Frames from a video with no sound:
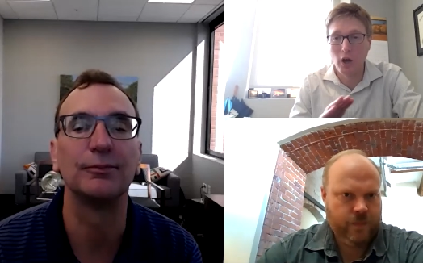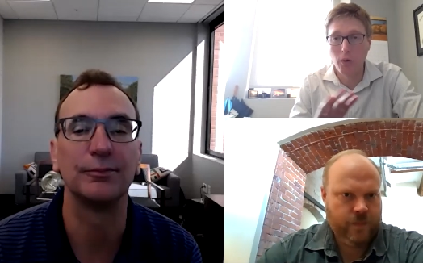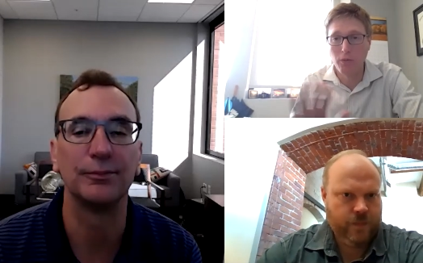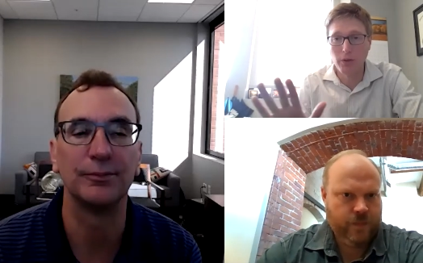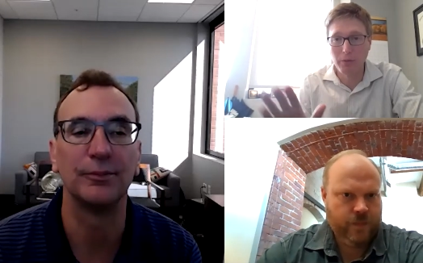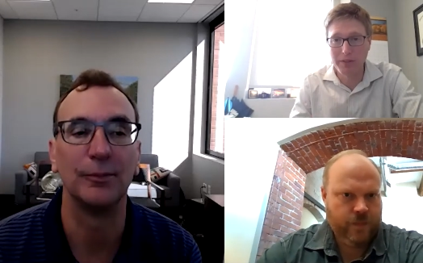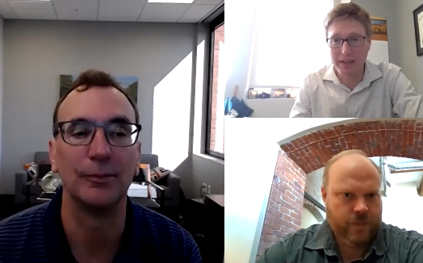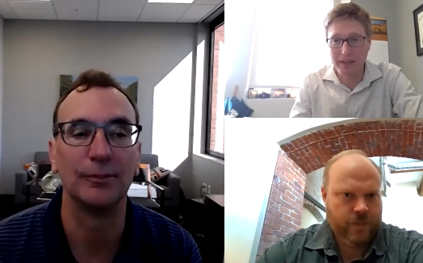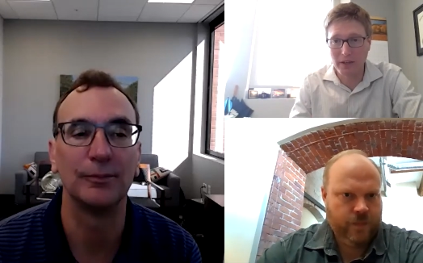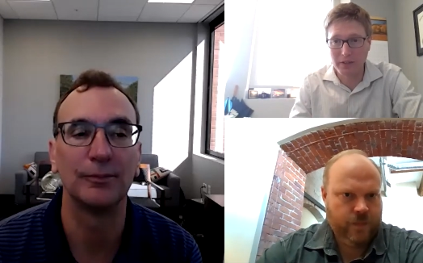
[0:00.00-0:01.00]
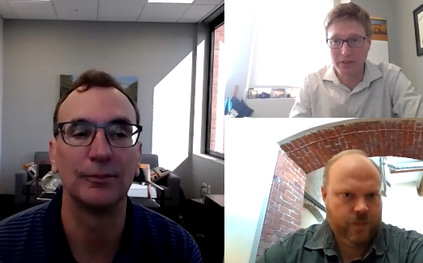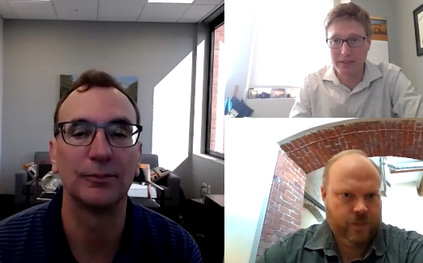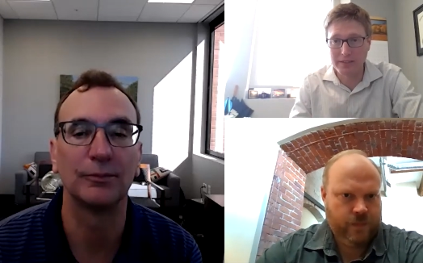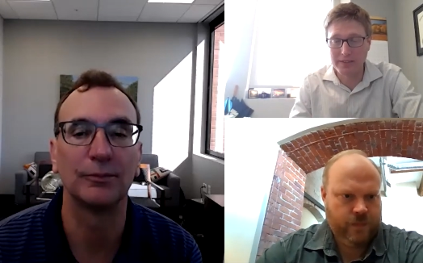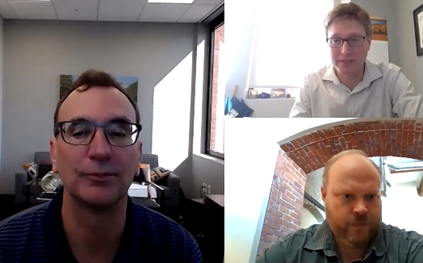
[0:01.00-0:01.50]
Speaker 1: Hopefully, what that all
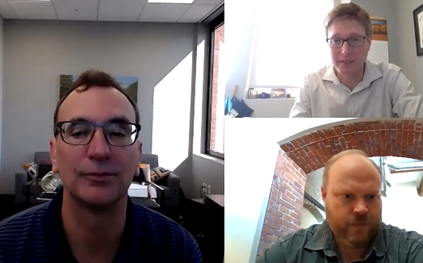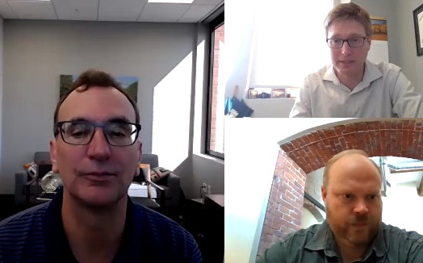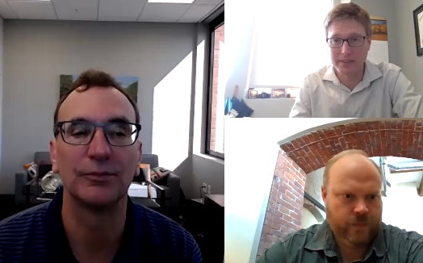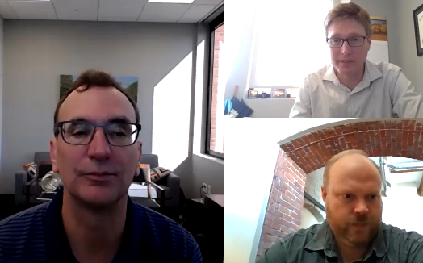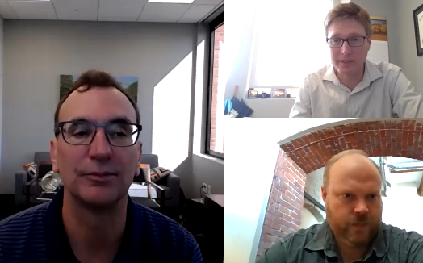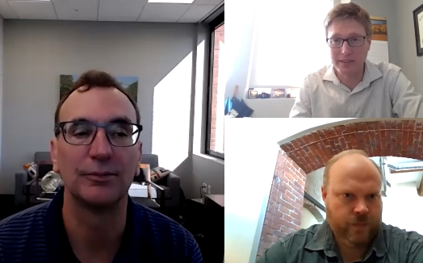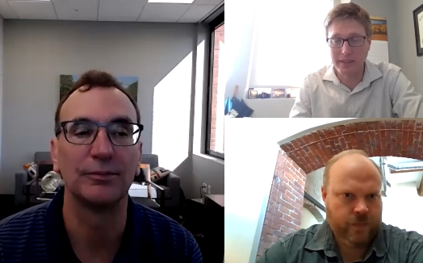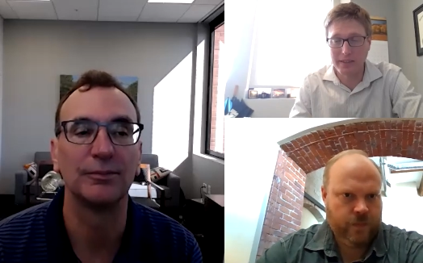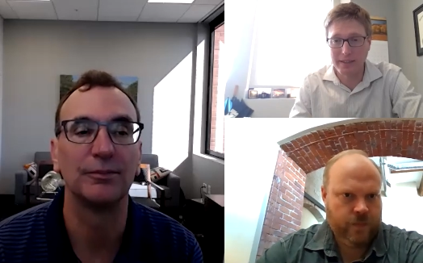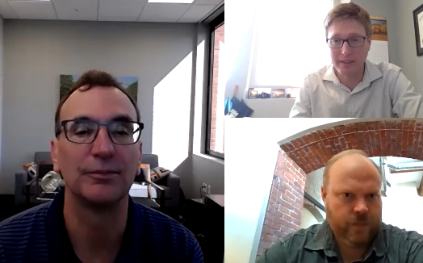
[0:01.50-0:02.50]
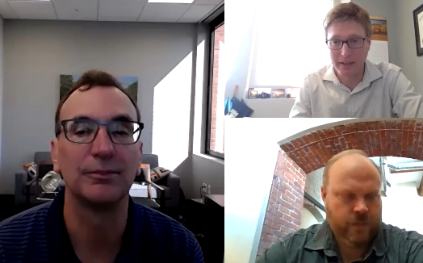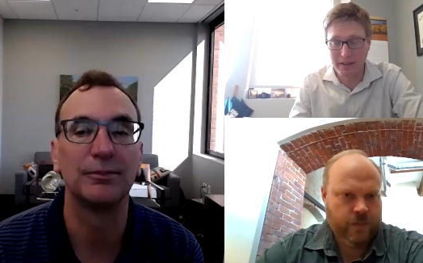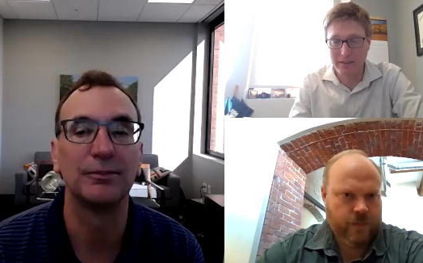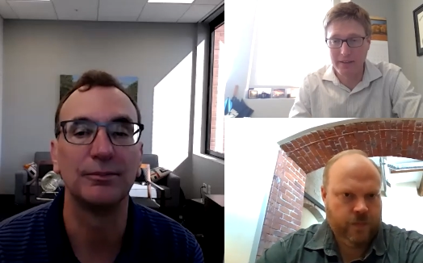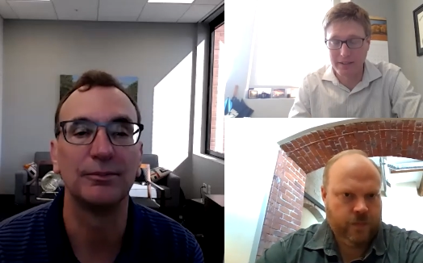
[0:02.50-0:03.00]
does is it does you know,
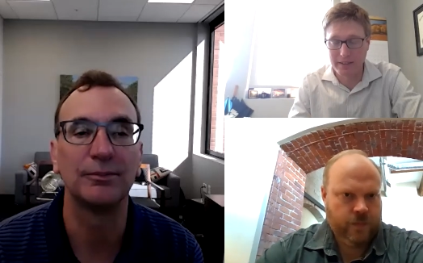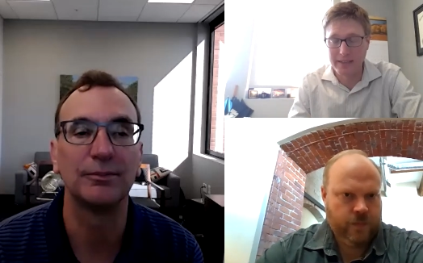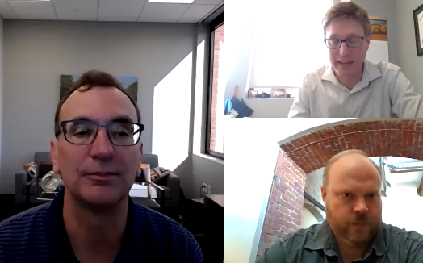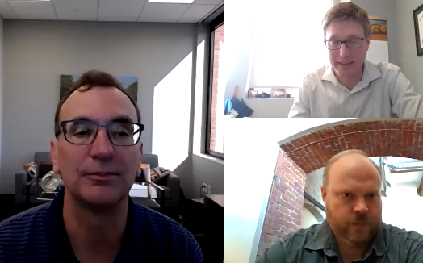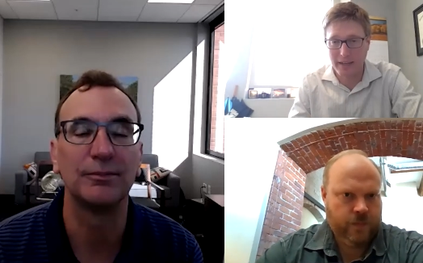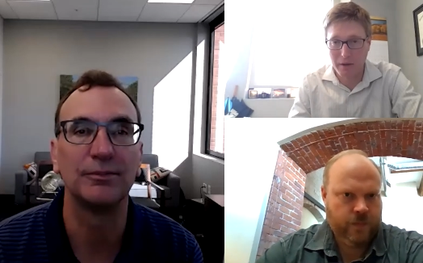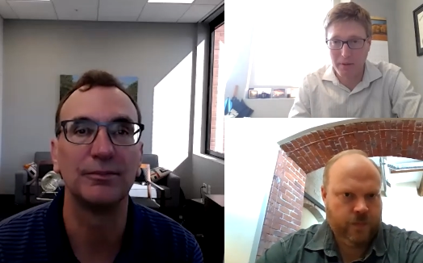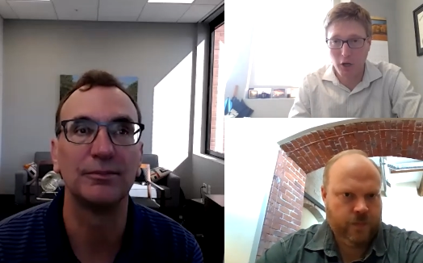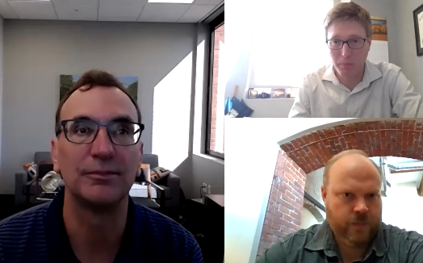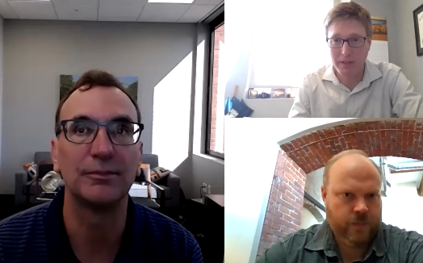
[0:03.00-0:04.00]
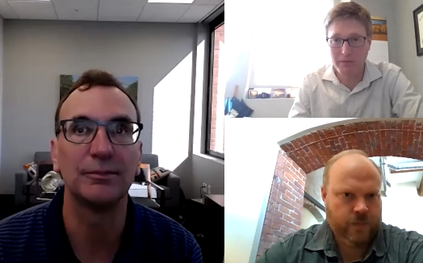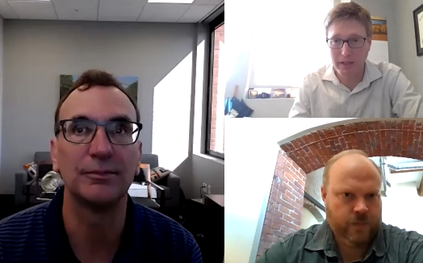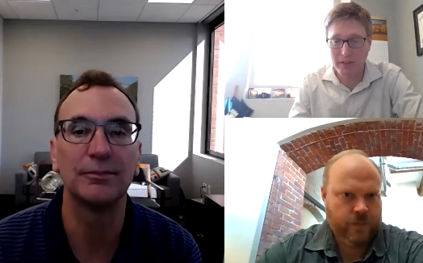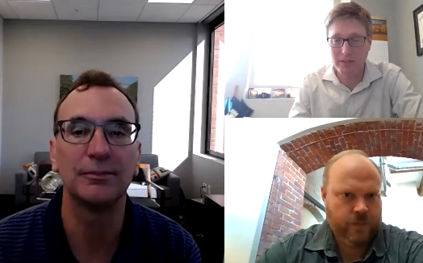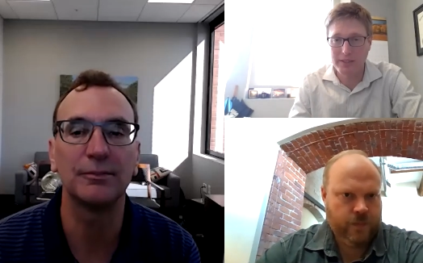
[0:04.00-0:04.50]
it does end up helping
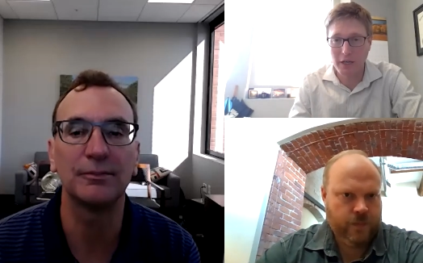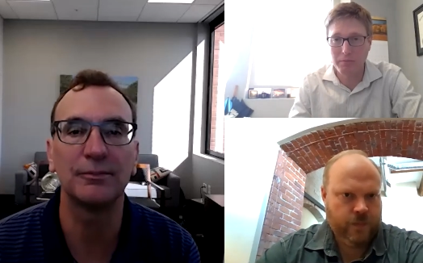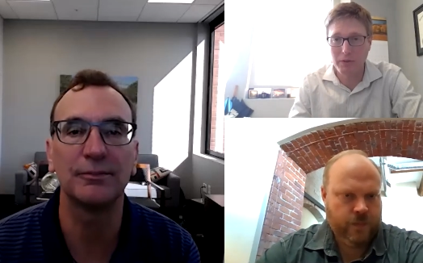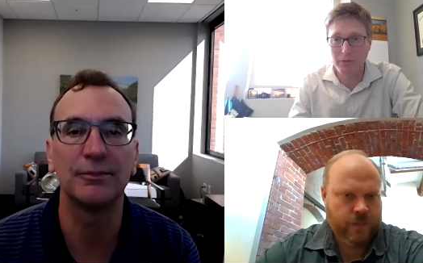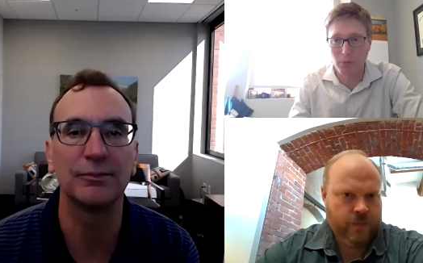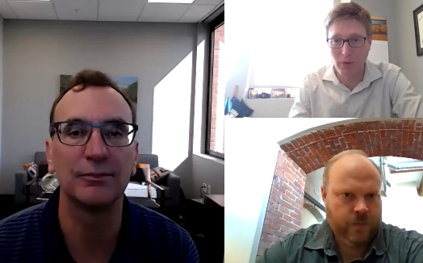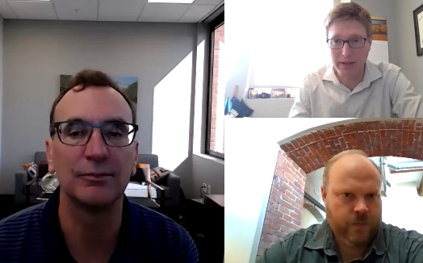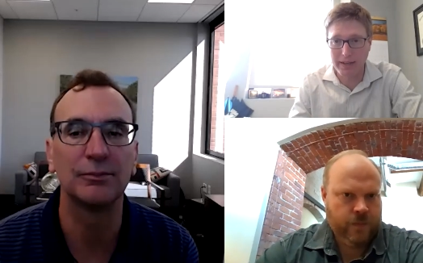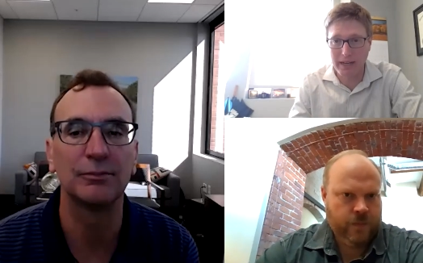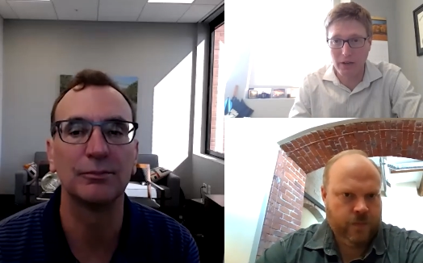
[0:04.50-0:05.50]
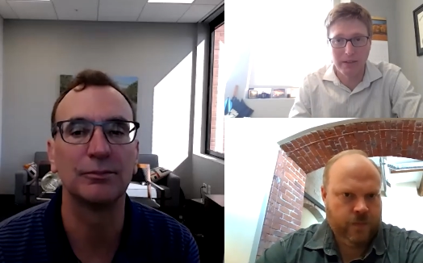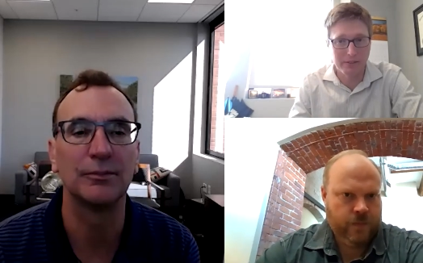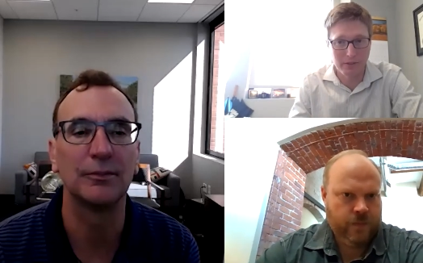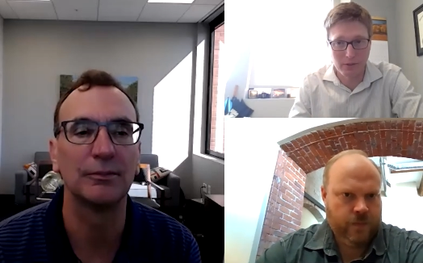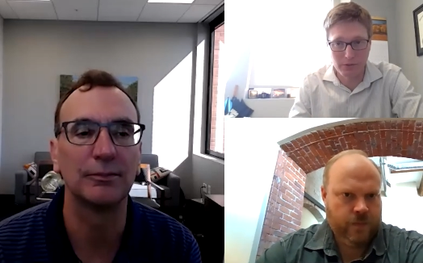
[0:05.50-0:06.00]
veterans out, but for right now,
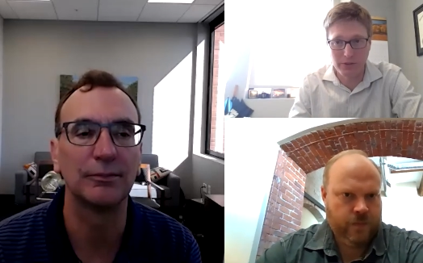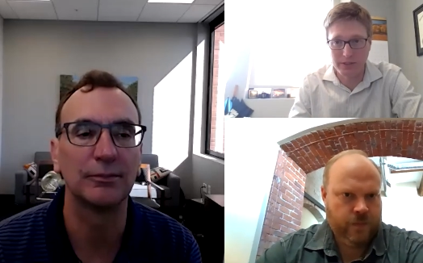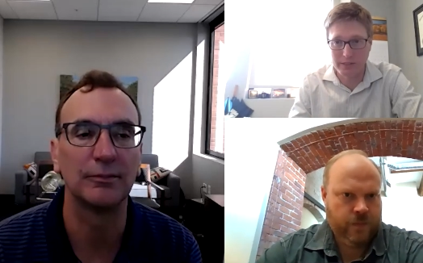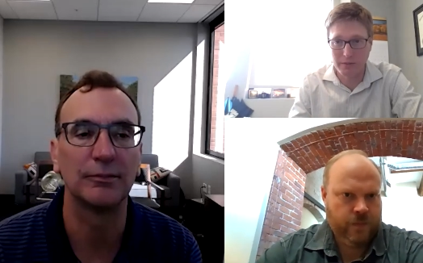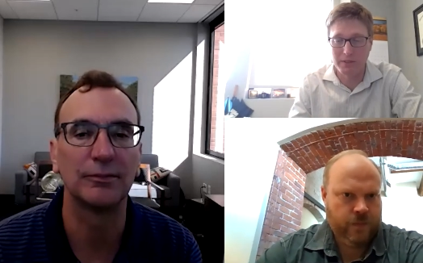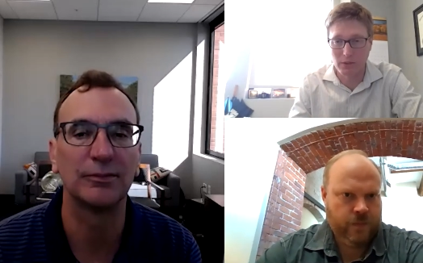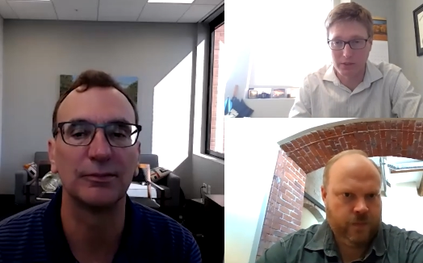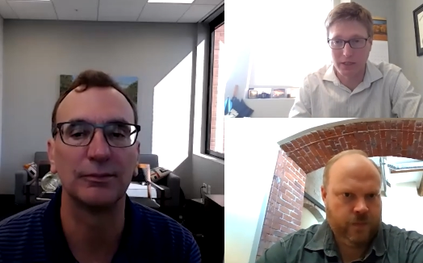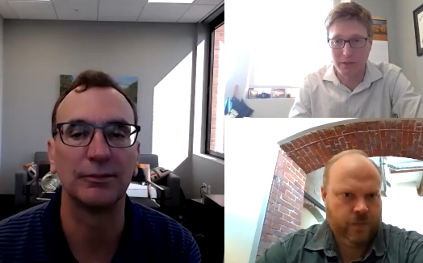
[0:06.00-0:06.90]
it's a new system, and so it's